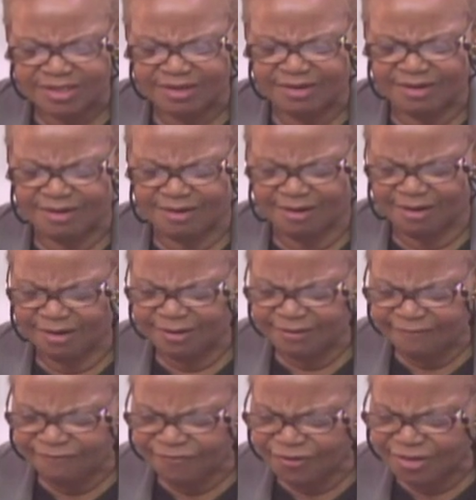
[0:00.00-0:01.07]
to
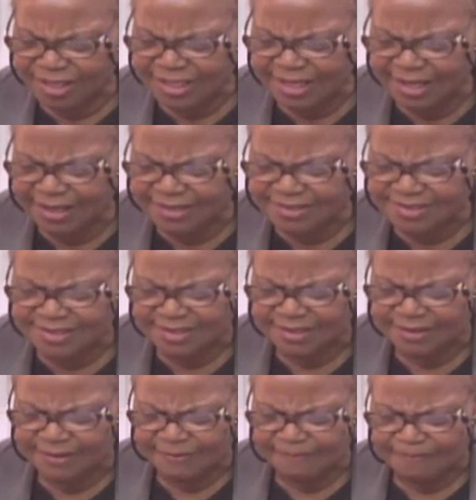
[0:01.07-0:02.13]
hunting for the nest.
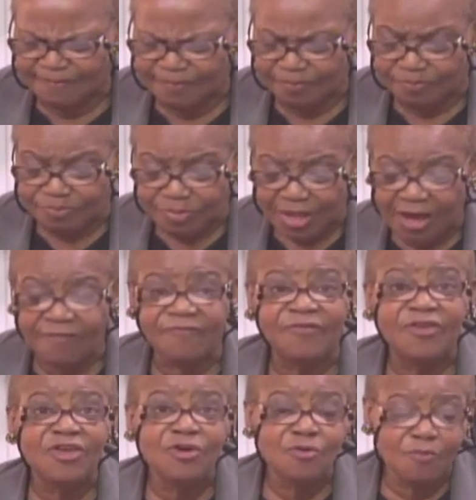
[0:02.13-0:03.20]
A
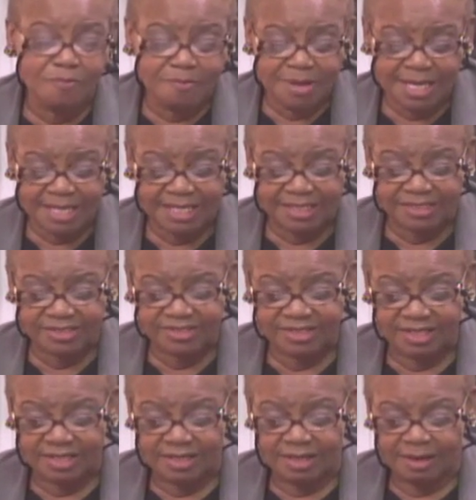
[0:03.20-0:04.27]
few minutes
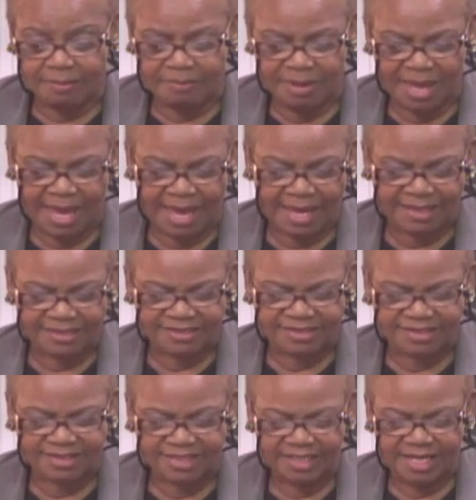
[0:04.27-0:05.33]

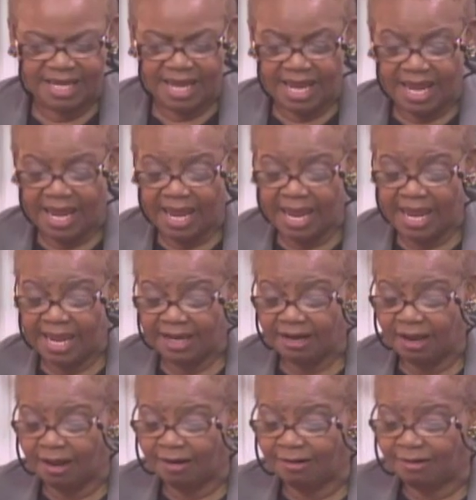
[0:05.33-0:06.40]
passed, and
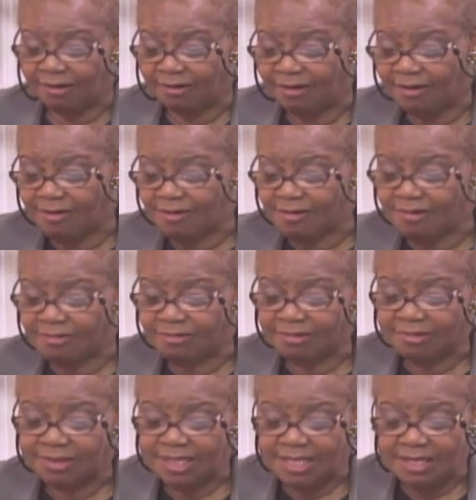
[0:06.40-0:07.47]

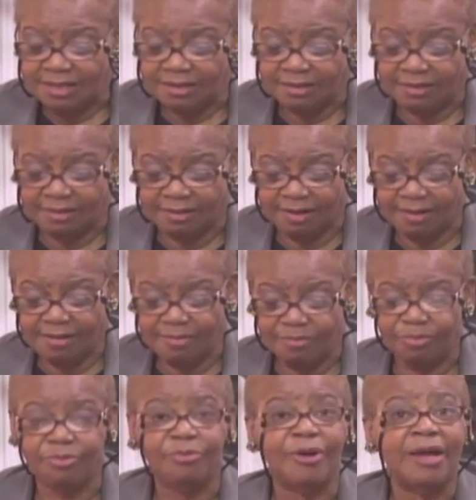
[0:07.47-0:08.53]
along
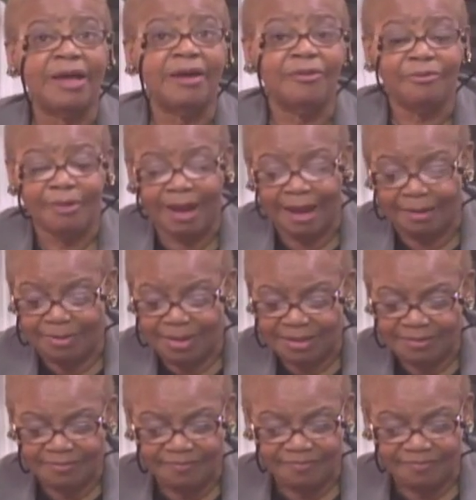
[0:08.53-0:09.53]
come Br'er Rabbit.